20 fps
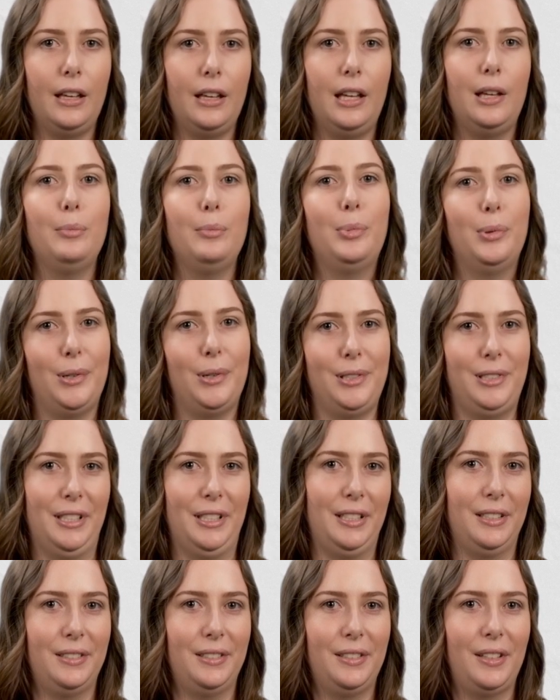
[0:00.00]

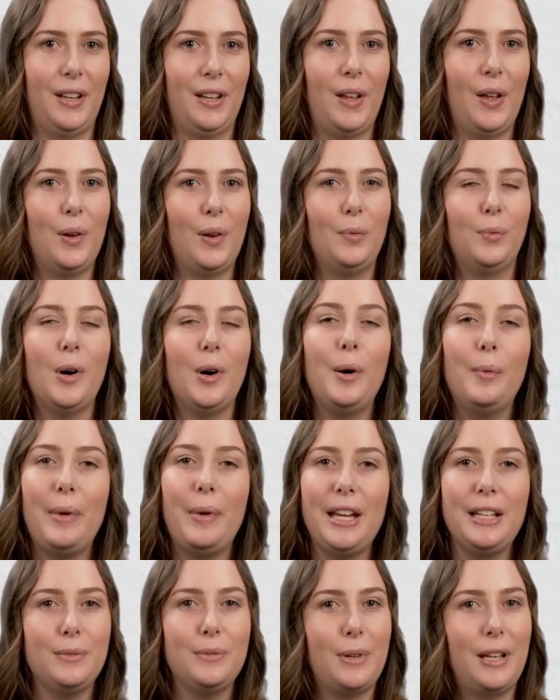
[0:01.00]
Important. What
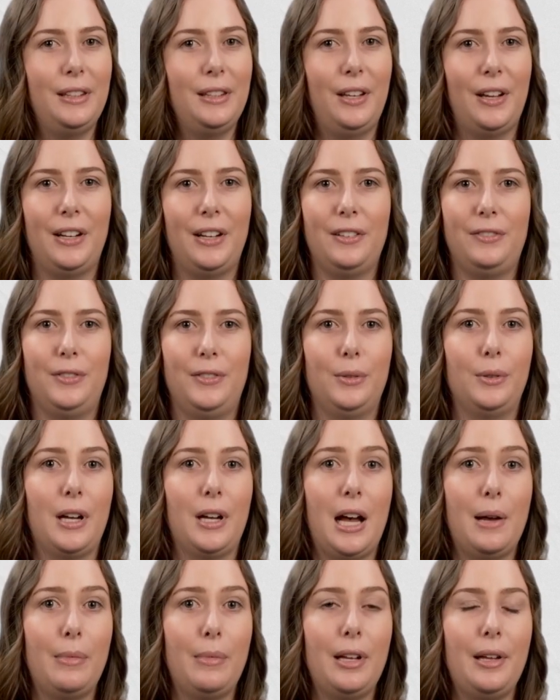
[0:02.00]
makes one learner feel
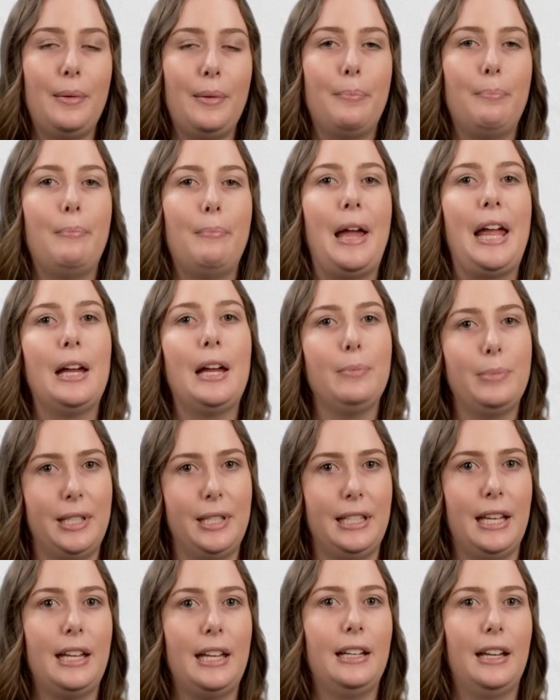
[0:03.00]
calmer may
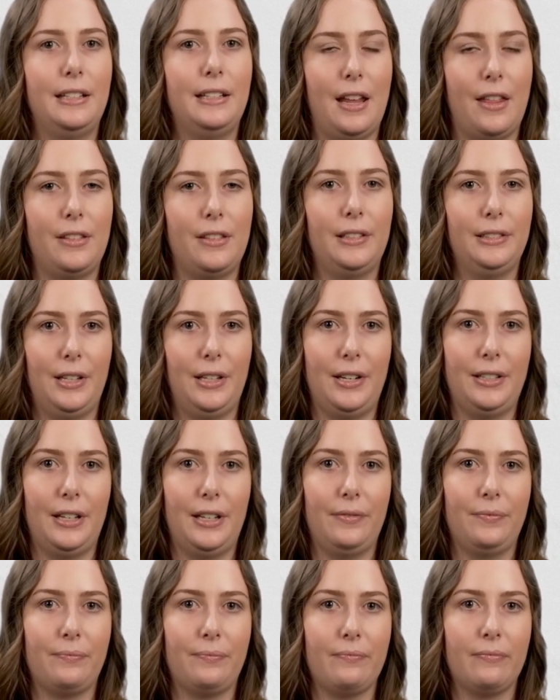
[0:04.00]
upset another
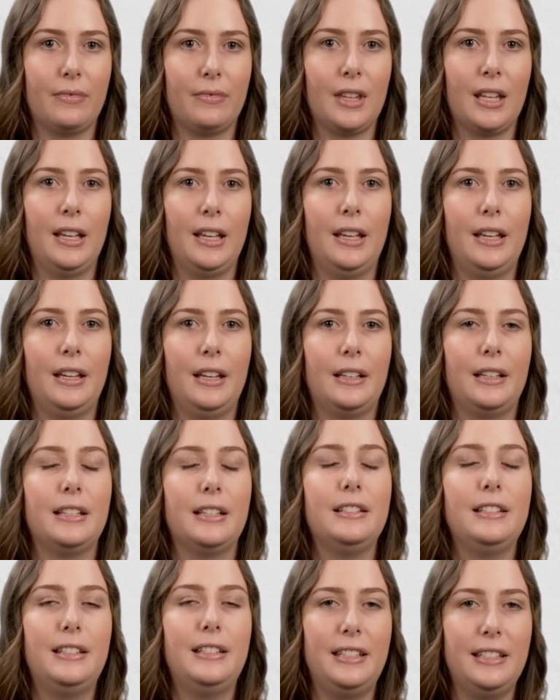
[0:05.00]
learner.
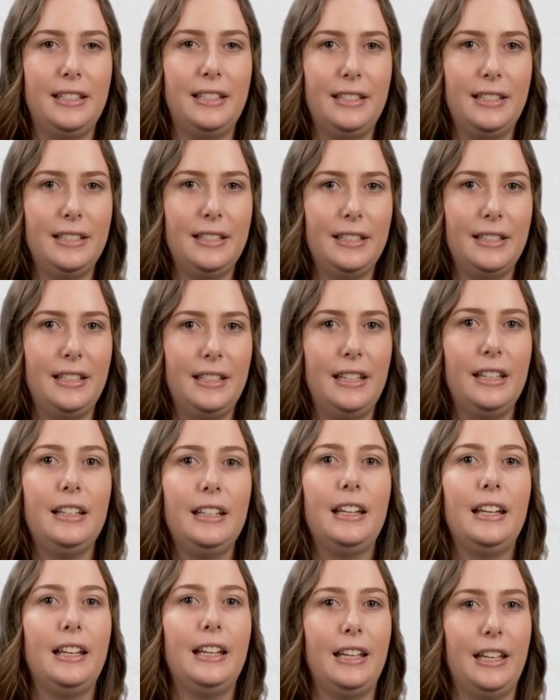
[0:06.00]
Consistency
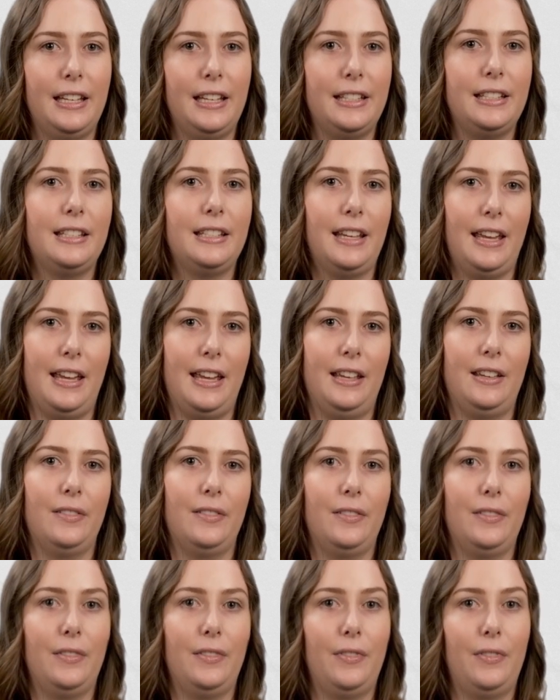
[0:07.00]
is key.
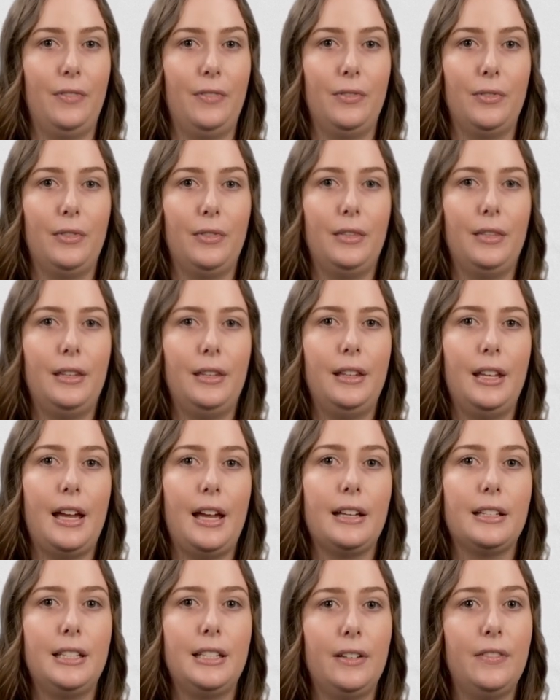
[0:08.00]
The
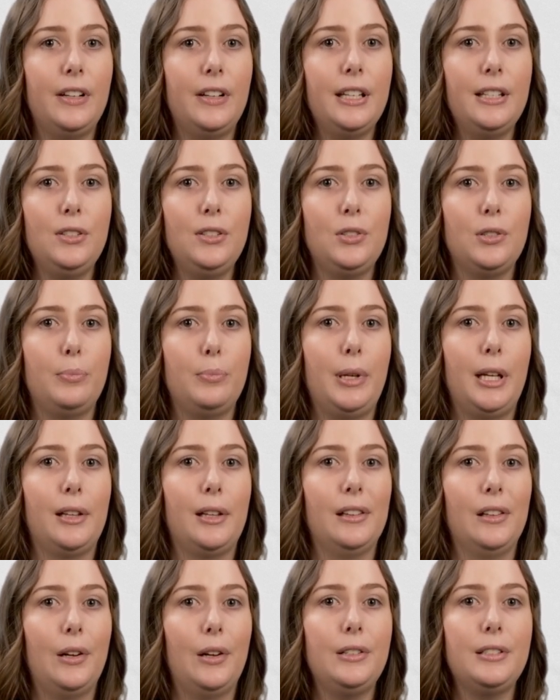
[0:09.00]
activities should be
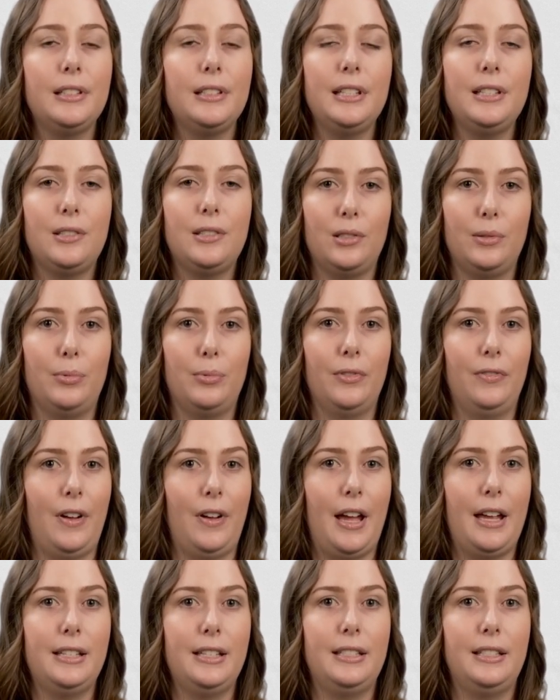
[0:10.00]
closely
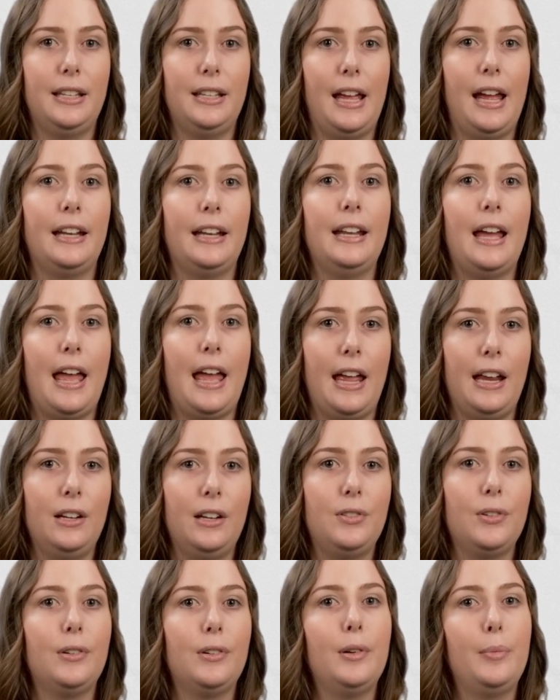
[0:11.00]
supervised and
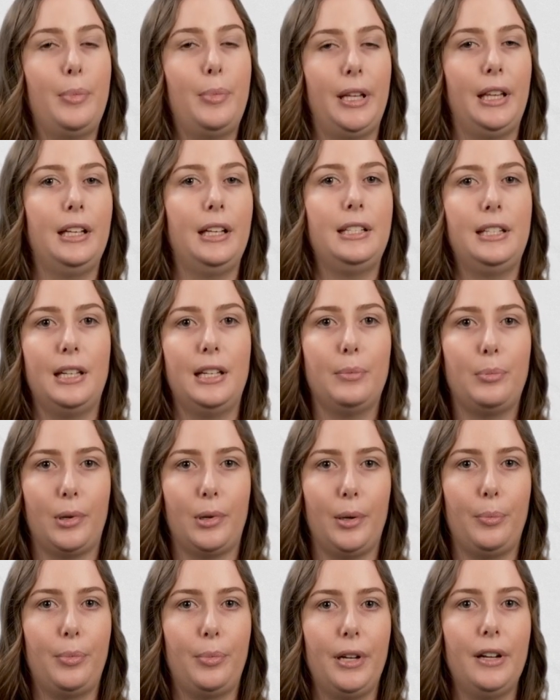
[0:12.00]
age or ability
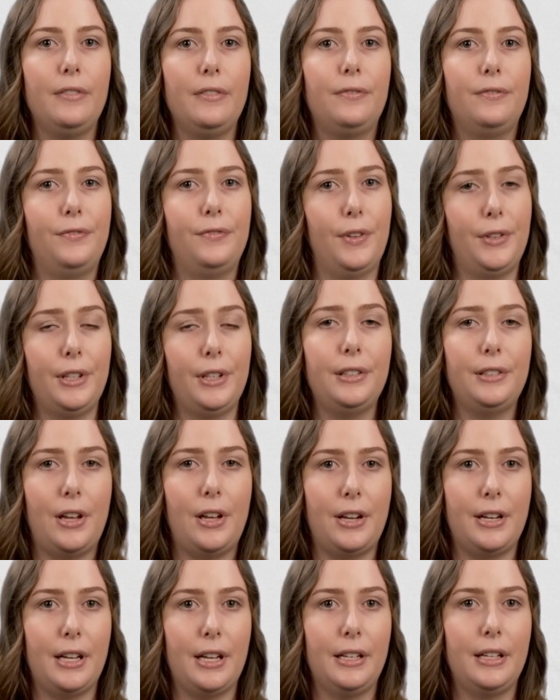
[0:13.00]
appropriate for the
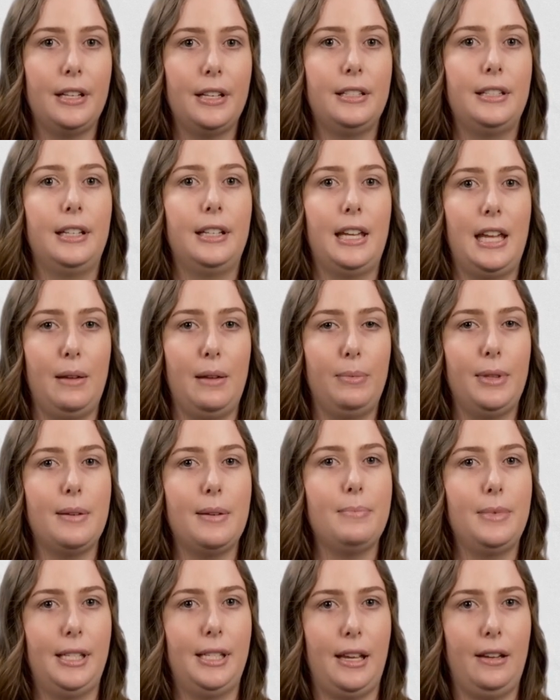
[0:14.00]
learner to keep
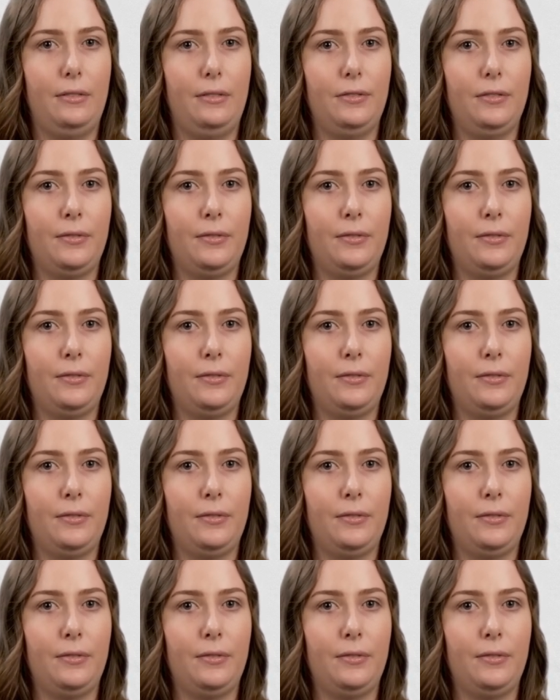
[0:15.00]
them safe.